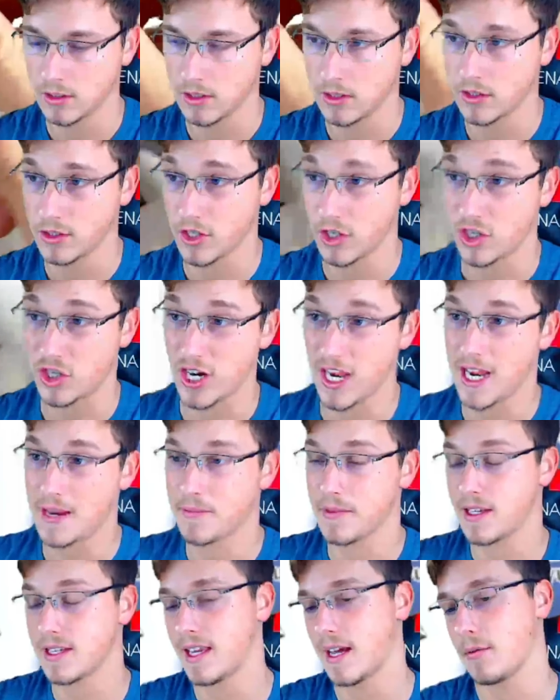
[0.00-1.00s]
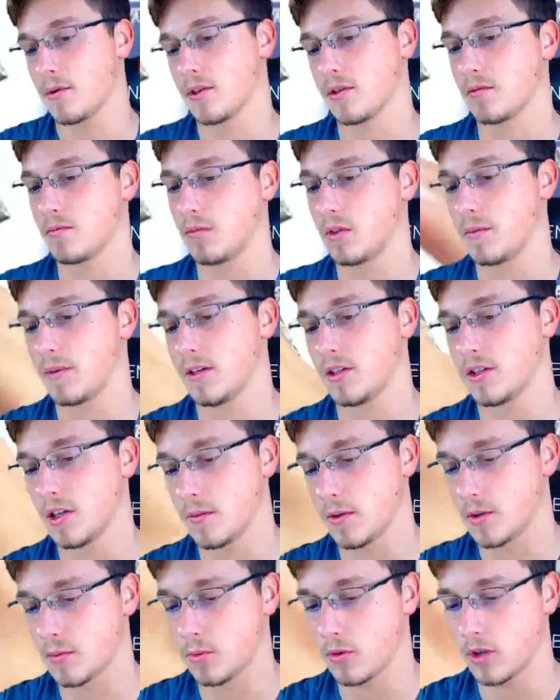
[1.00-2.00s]
It's a shame this set was would have been so
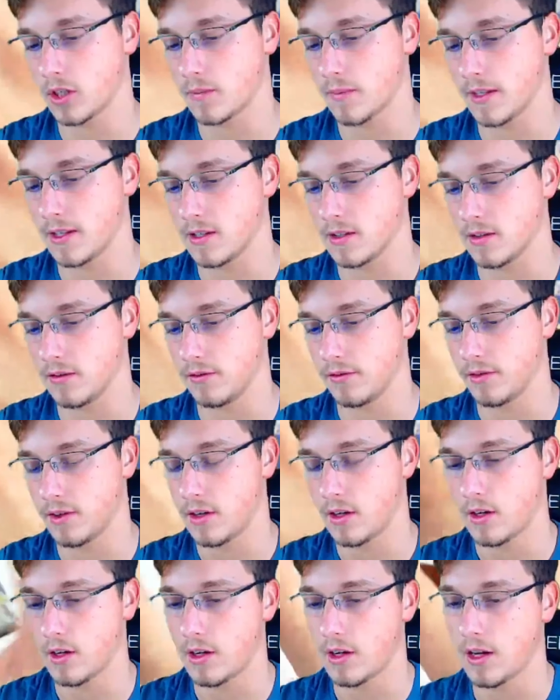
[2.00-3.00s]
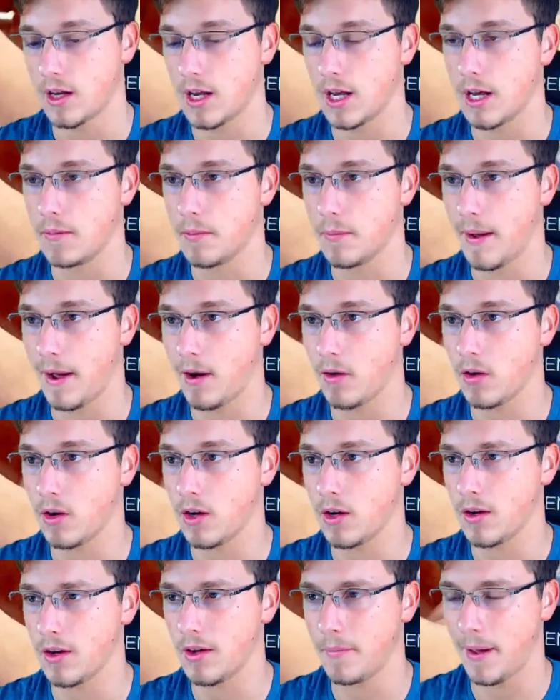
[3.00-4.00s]
much more expensive um, about
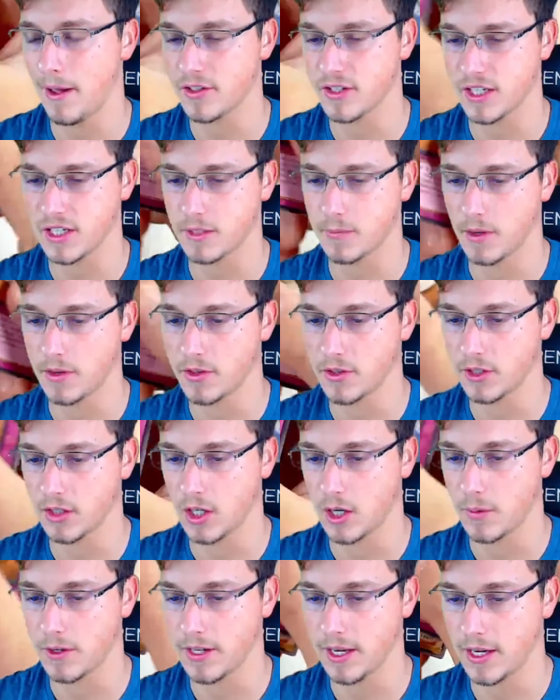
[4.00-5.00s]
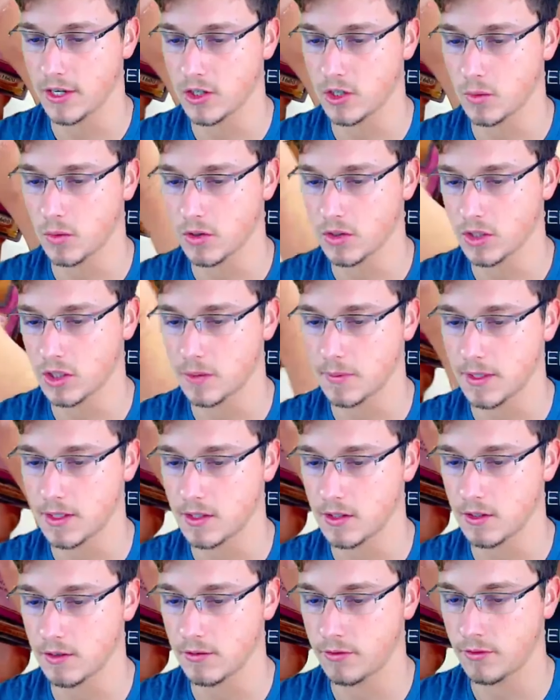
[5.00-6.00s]
about six months ago when Dasher was
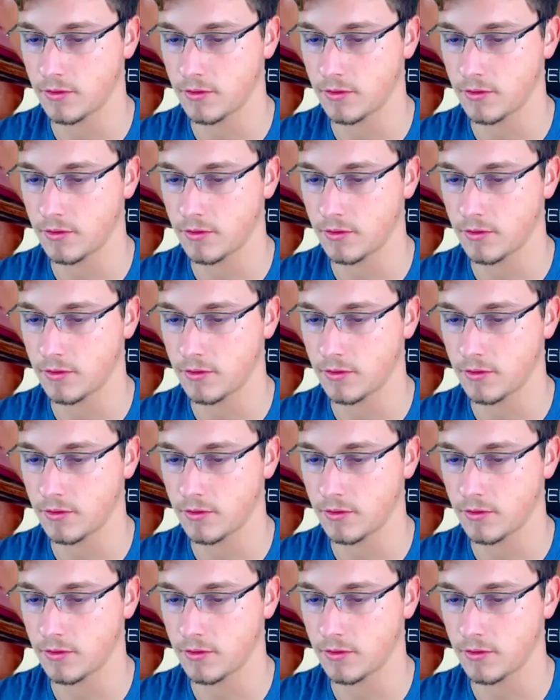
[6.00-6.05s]
expensive.